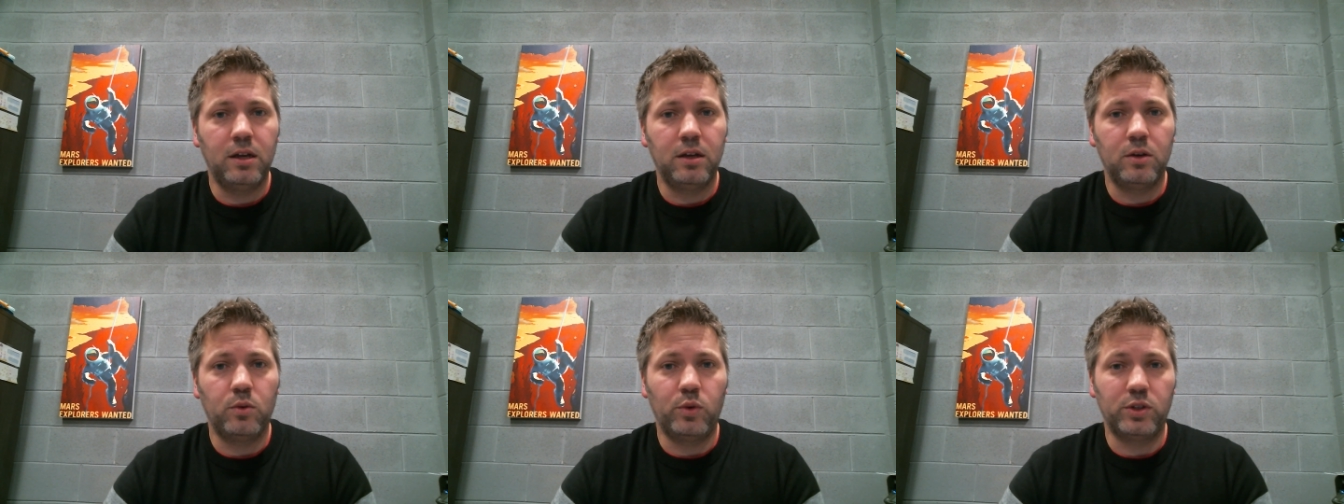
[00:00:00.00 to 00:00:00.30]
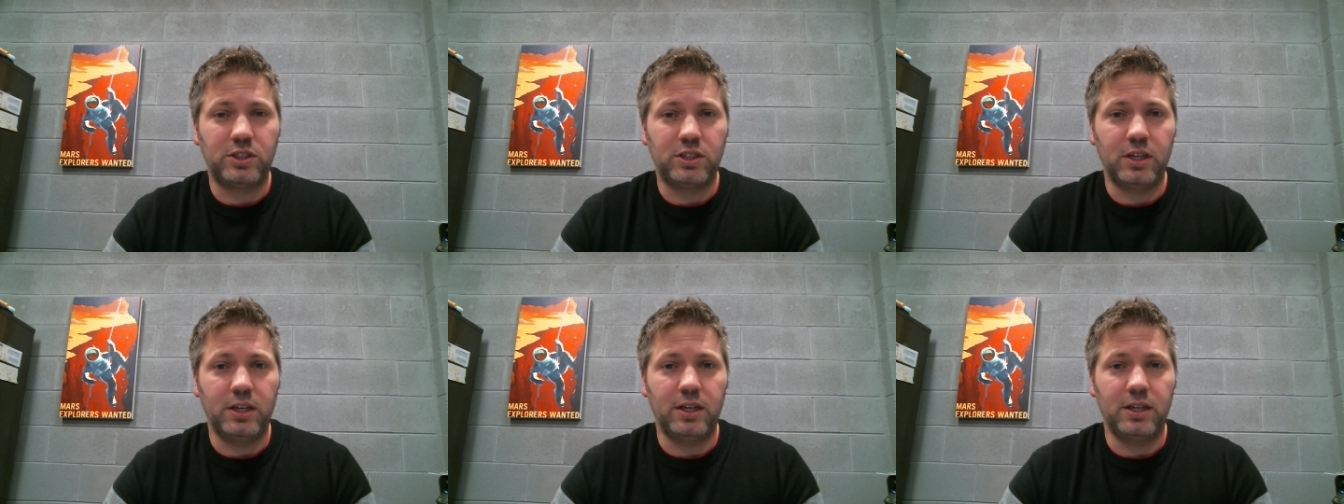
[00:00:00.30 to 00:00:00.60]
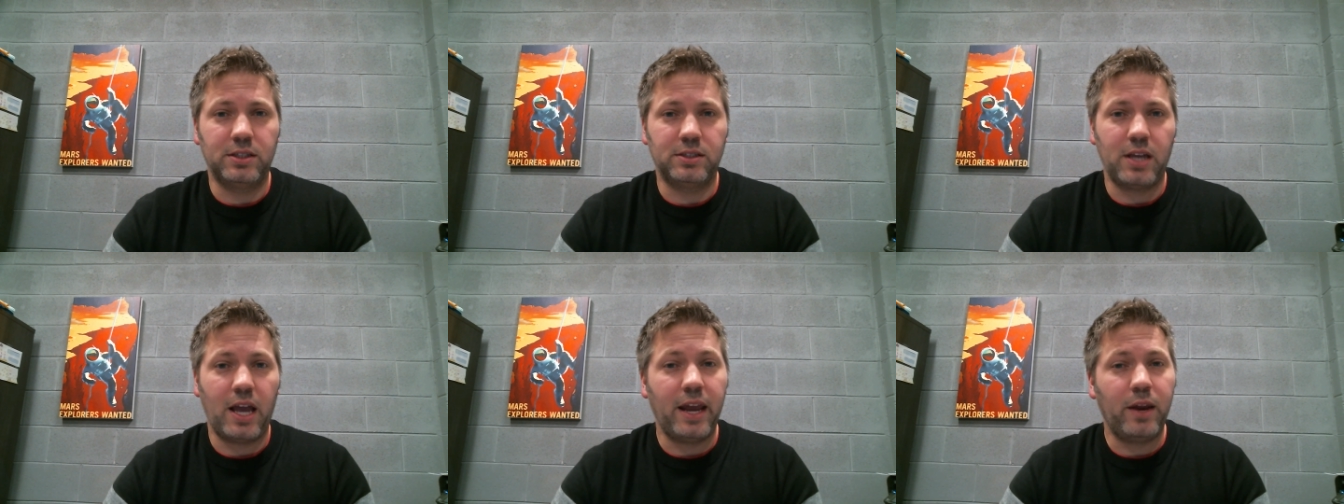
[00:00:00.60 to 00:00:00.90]
which
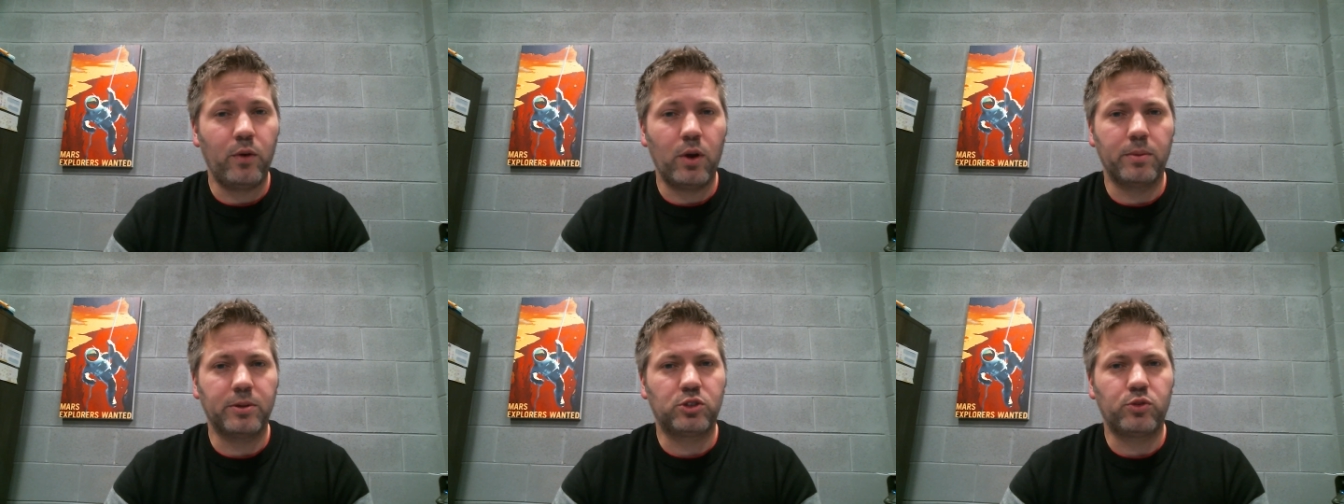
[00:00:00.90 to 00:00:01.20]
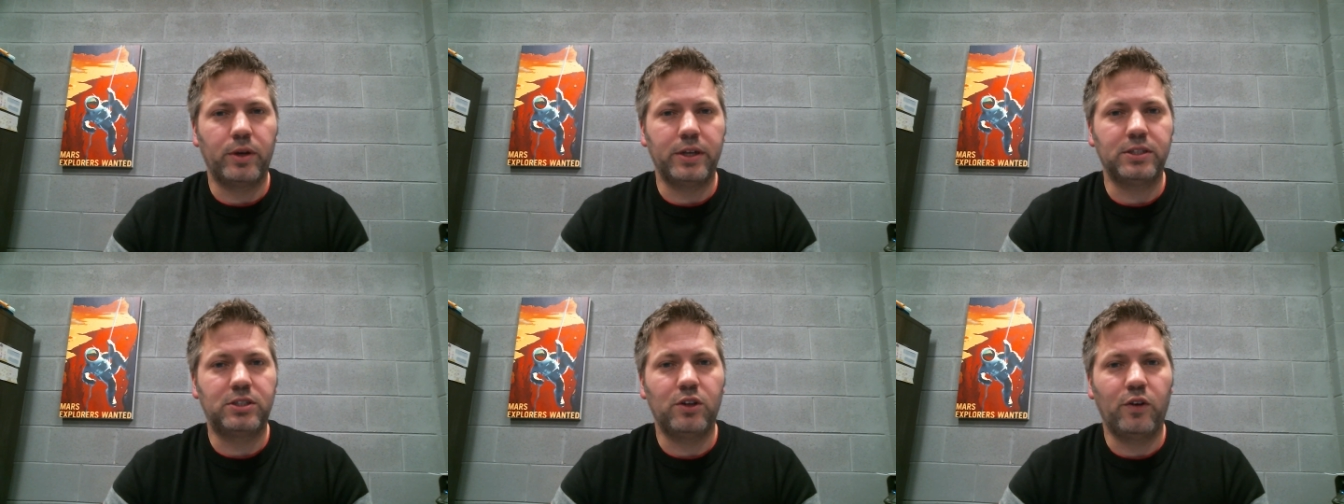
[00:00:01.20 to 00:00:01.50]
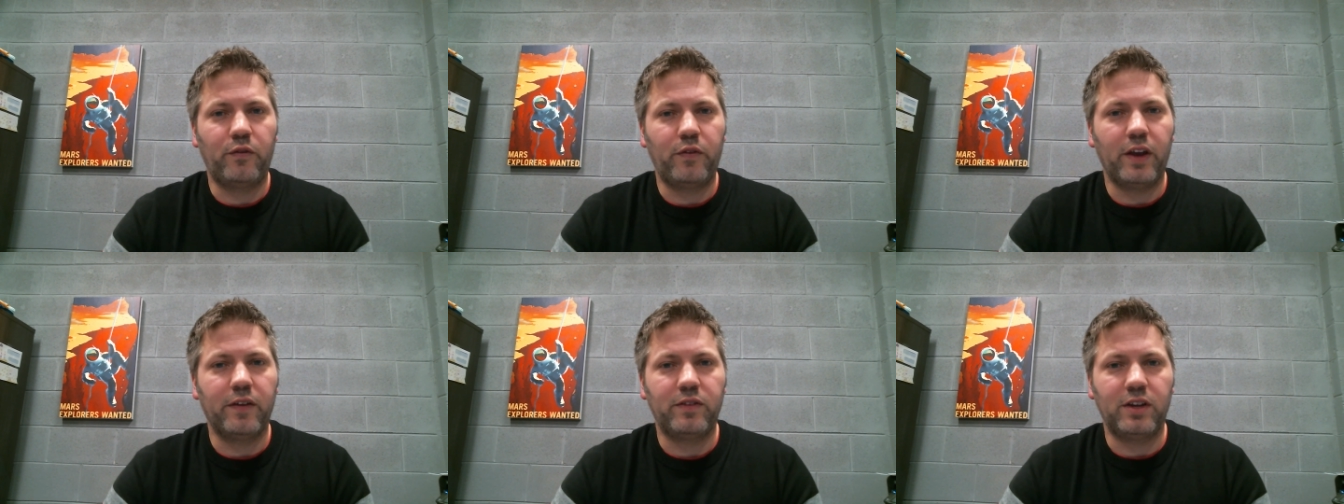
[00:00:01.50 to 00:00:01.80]
is anywhere between
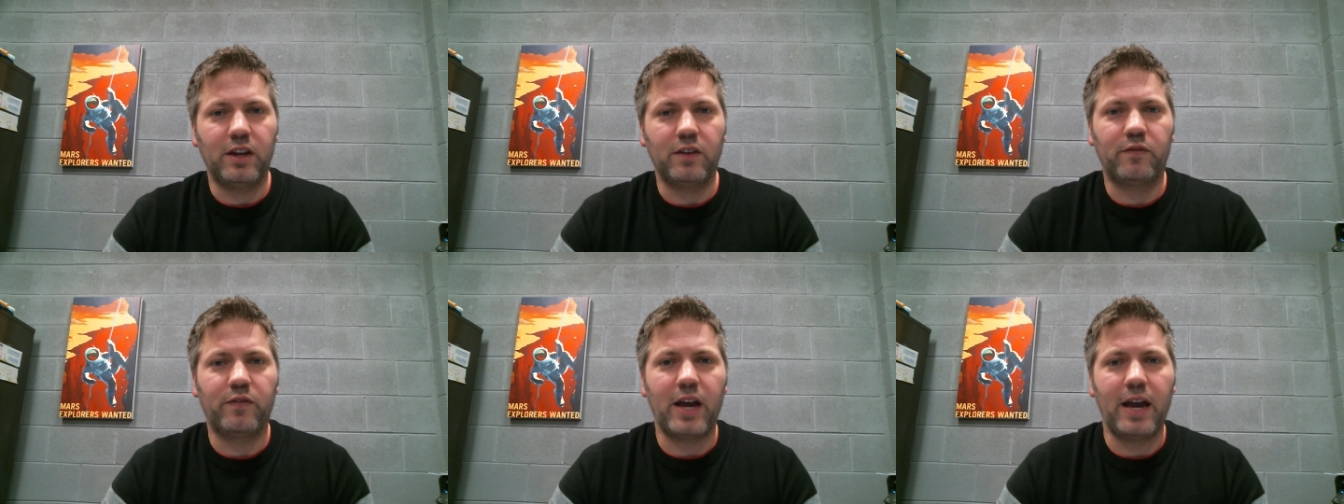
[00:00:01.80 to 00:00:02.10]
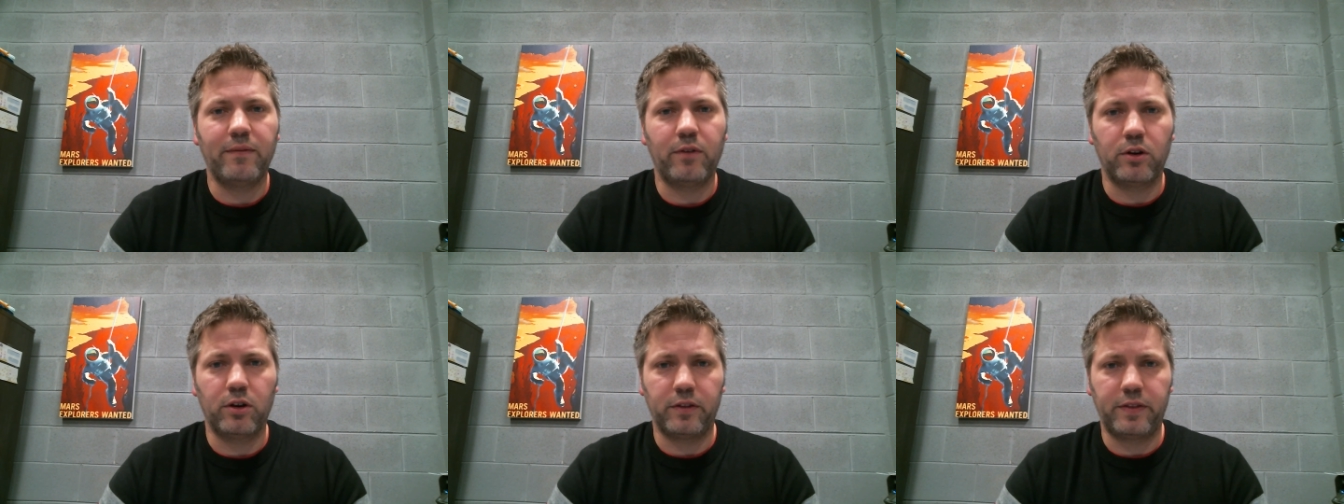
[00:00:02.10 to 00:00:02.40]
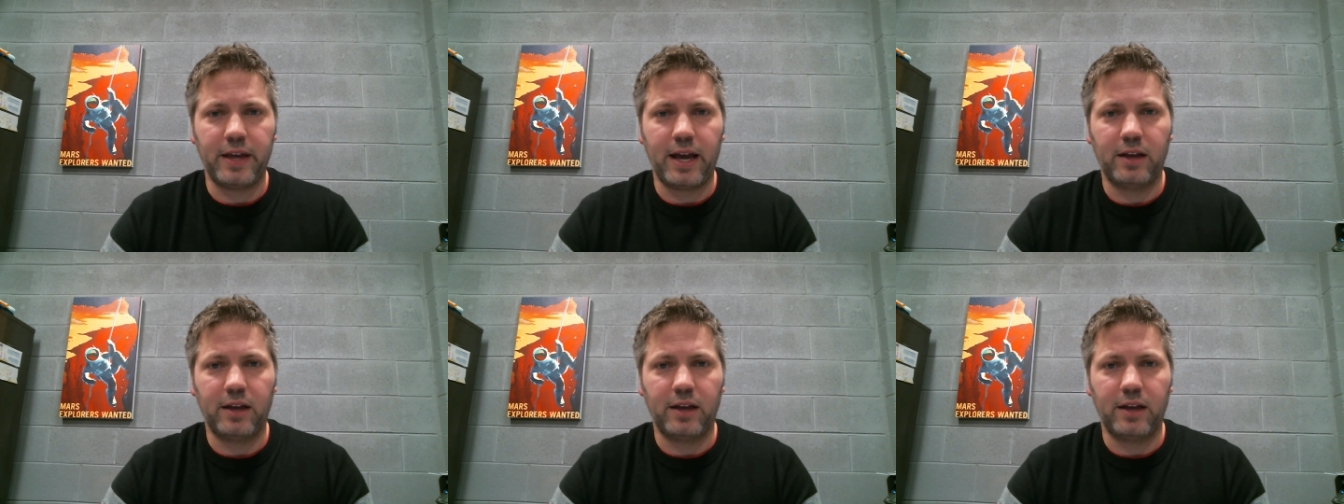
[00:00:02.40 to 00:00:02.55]
$250,000 and